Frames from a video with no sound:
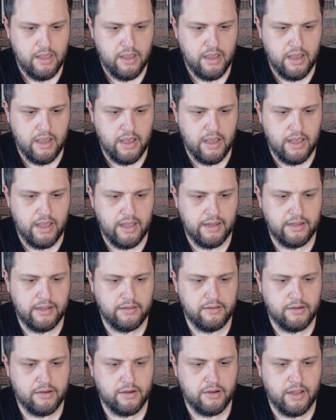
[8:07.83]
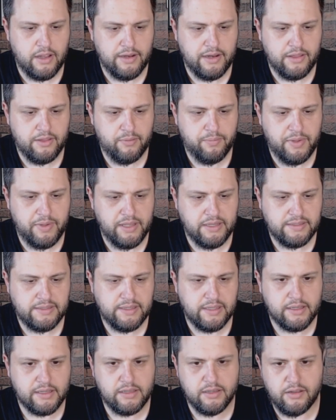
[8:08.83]
Another piece
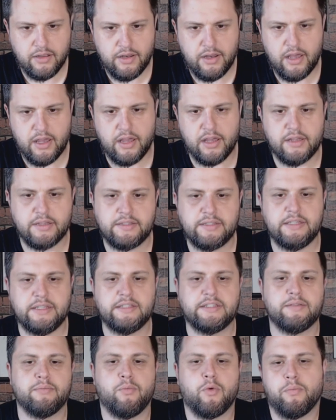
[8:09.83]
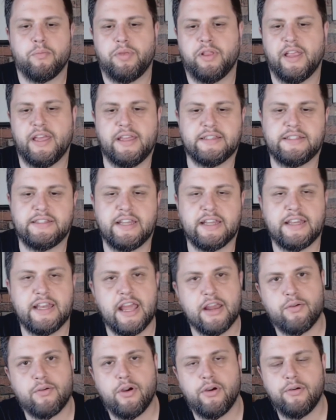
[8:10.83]
that could see some more play is Nick
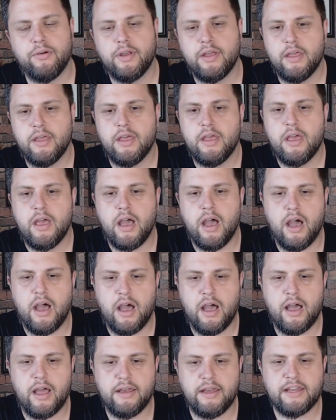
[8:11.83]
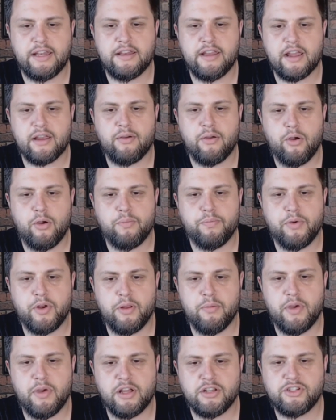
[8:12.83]
Necro. Nick Necro pretty
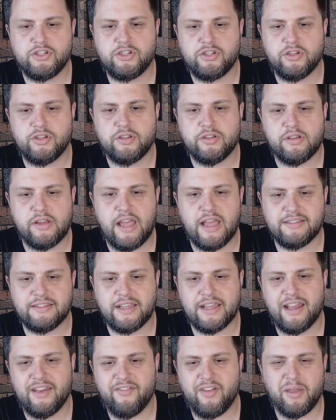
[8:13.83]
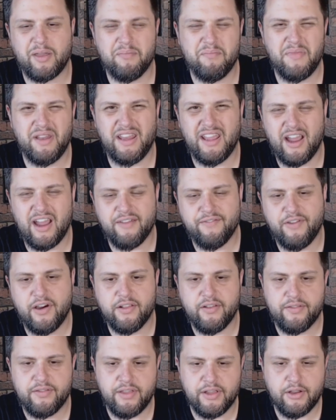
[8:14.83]
much has a kind of like a mini
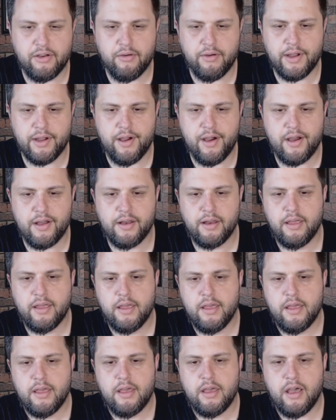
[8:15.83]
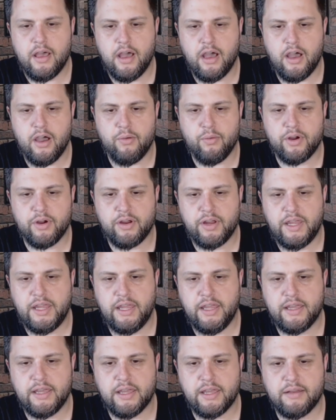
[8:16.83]
Highfather thing going on, where
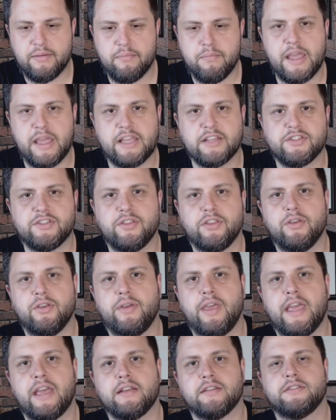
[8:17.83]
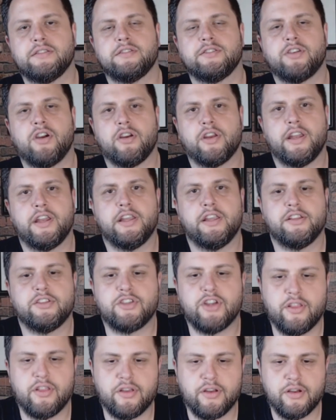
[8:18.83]
he can make it so that you can't target each
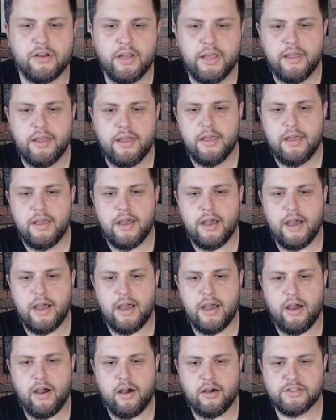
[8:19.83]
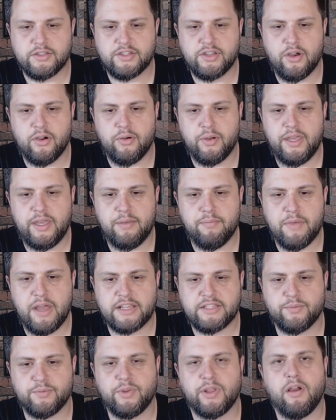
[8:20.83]
other. Also, he
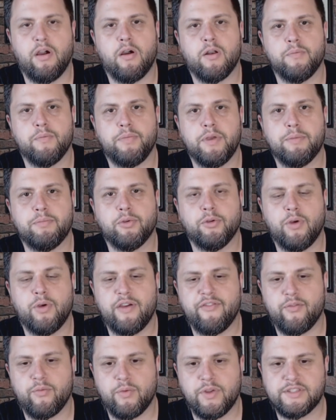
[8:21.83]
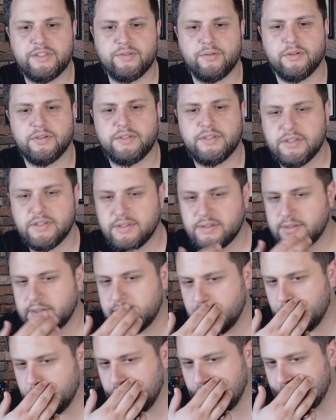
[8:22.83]
makes it really hard on people who have resources.
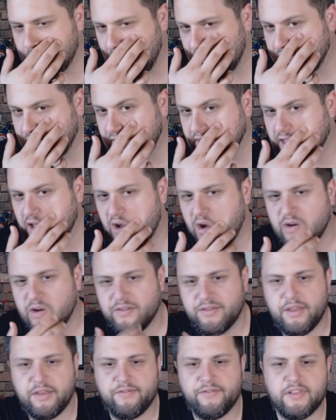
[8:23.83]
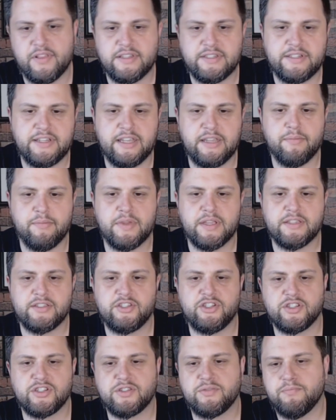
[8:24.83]
I think the hard thing for this team is
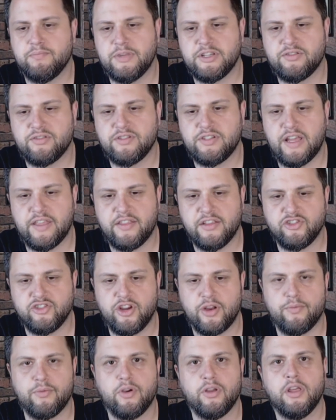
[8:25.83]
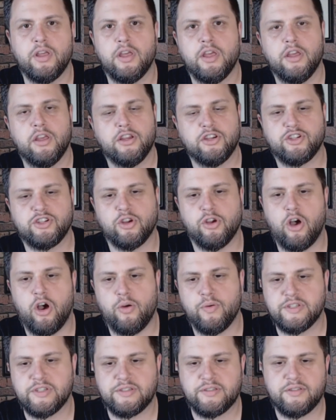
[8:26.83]
just Mistress Death in general.
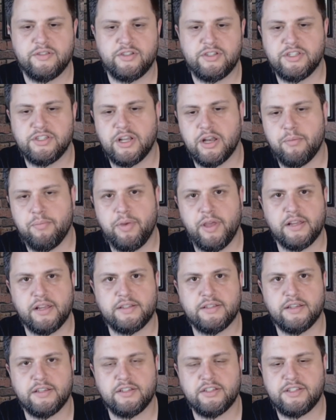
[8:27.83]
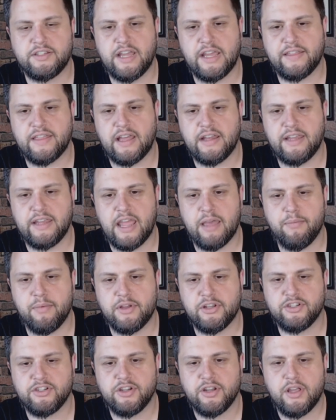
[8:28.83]
She's gonna pick to just take that
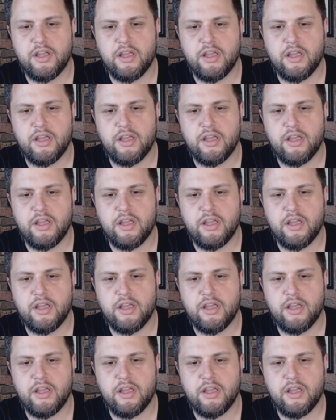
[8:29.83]
damage,